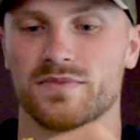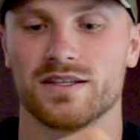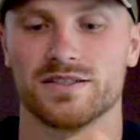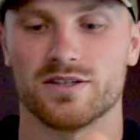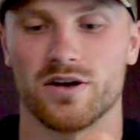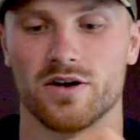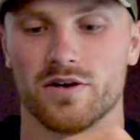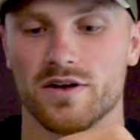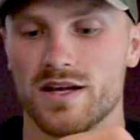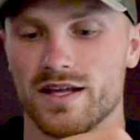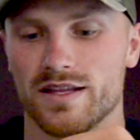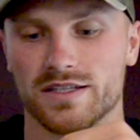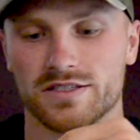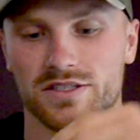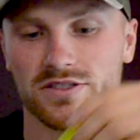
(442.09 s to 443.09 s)
So
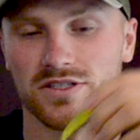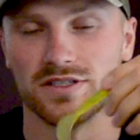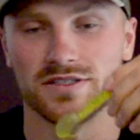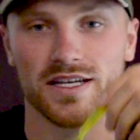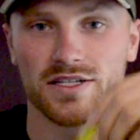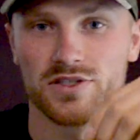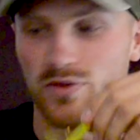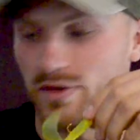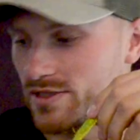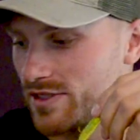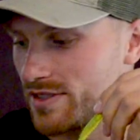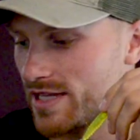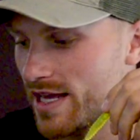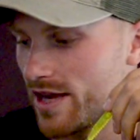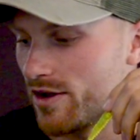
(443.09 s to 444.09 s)
this is just a twister
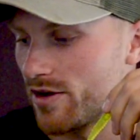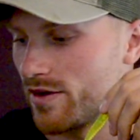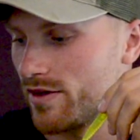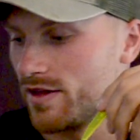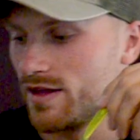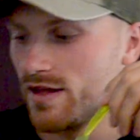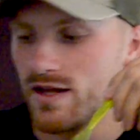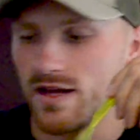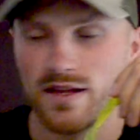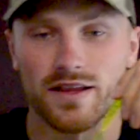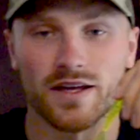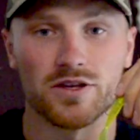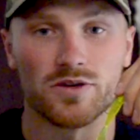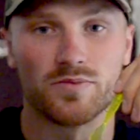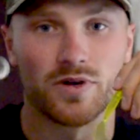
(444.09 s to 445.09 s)
tail
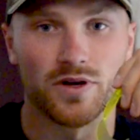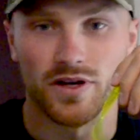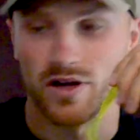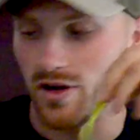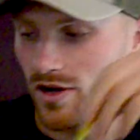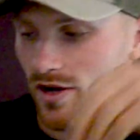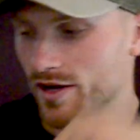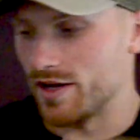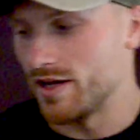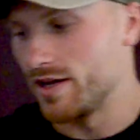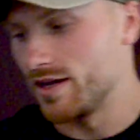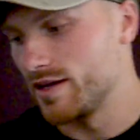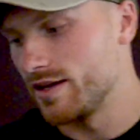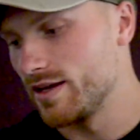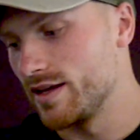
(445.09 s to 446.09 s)
that you put on
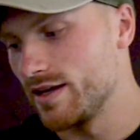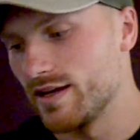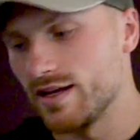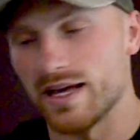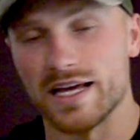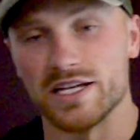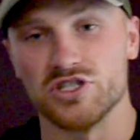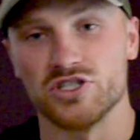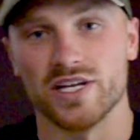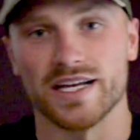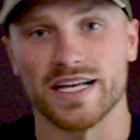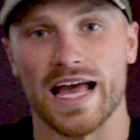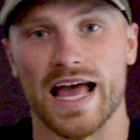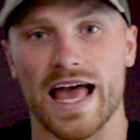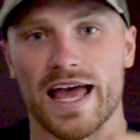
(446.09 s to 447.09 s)
a
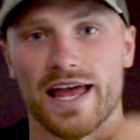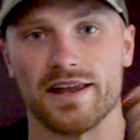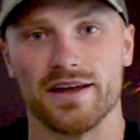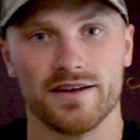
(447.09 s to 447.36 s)
jig head.